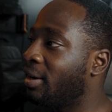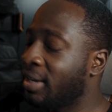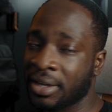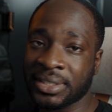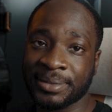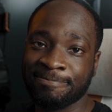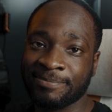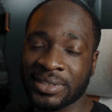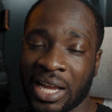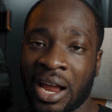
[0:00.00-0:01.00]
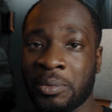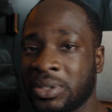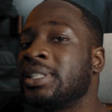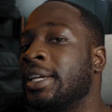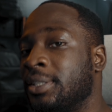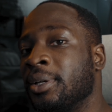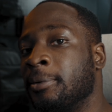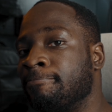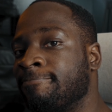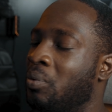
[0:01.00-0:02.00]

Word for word: yes, I would say so.